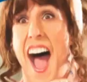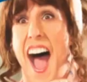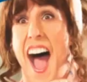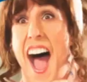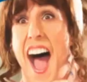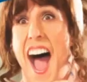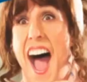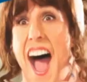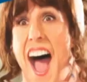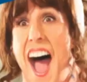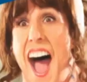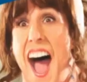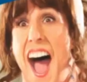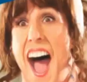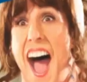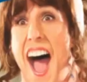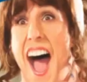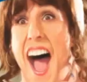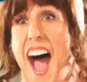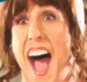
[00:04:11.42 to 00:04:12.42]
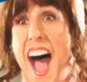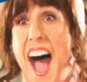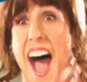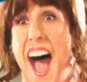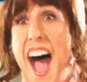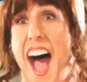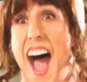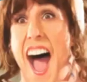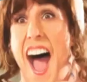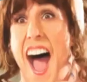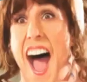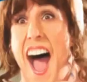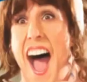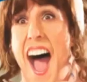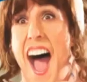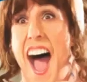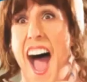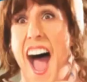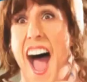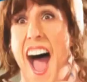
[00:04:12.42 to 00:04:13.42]

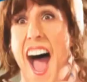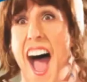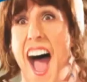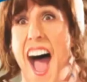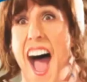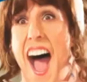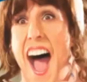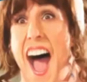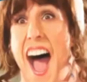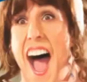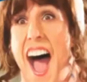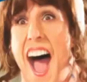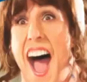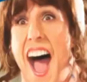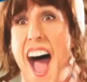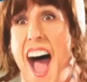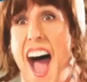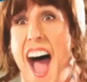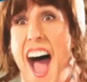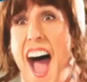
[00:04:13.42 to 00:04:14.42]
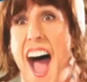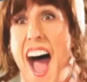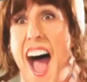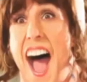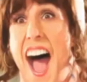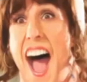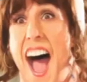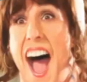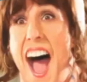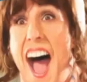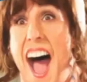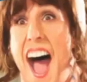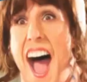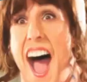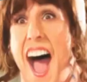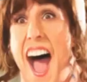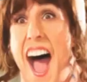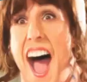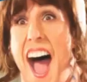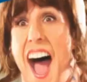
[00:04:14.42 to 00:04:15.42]

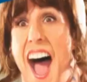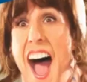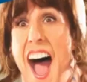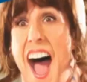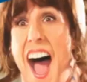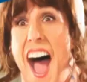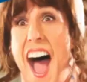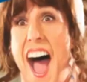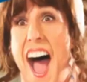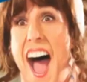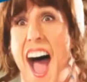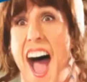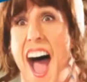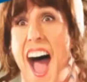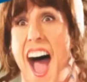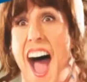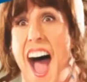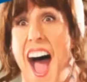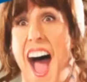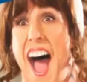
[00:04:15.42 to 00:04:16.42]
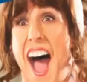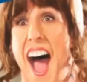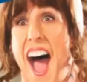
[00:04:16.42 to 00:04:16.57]
(silent)